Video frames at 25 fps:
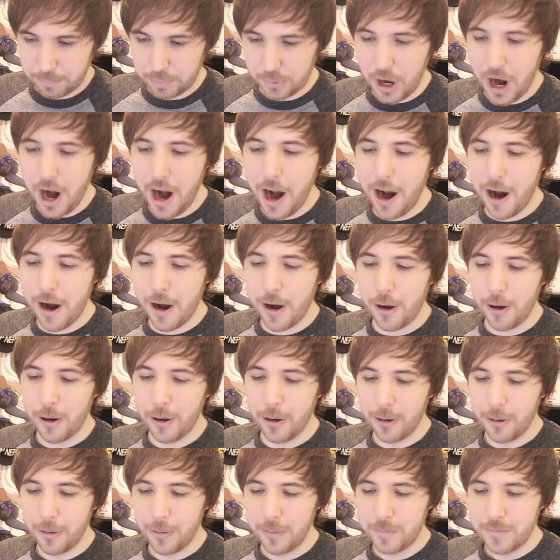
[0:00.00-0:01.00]

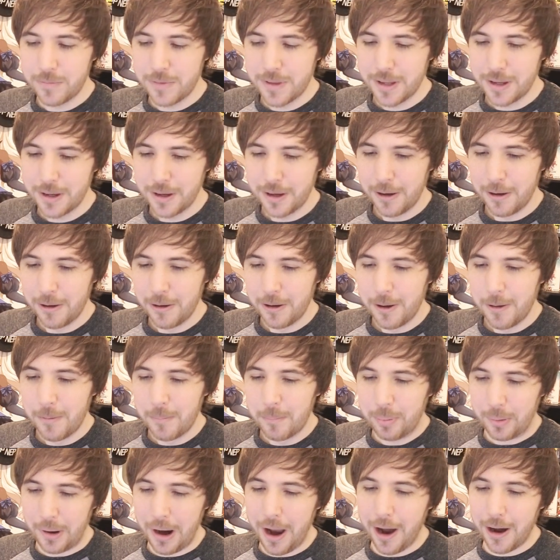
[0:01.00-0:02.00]
Bro!
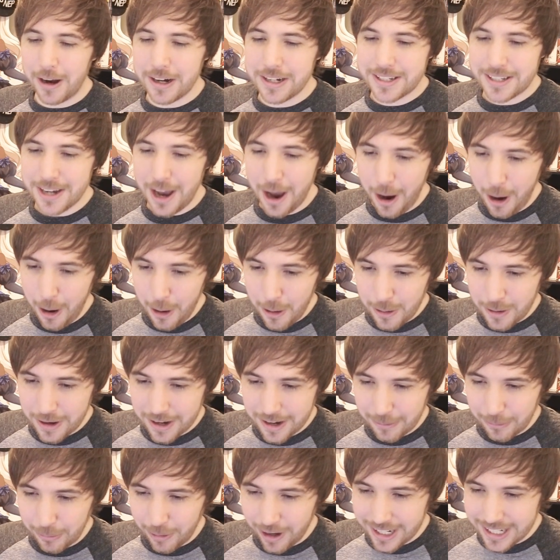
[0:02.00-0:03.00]
Bro,
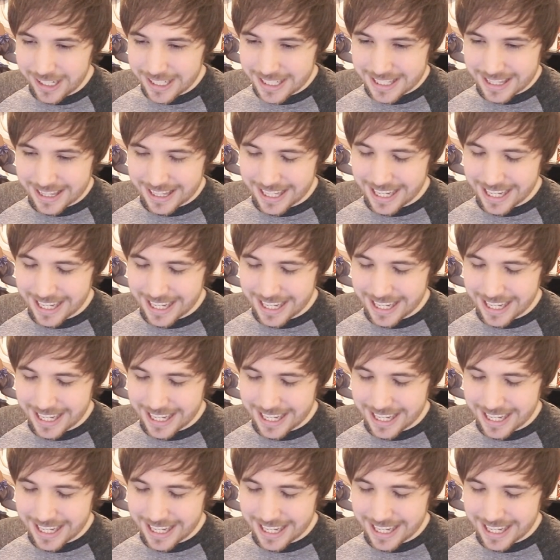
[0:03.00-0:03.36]
don't! What is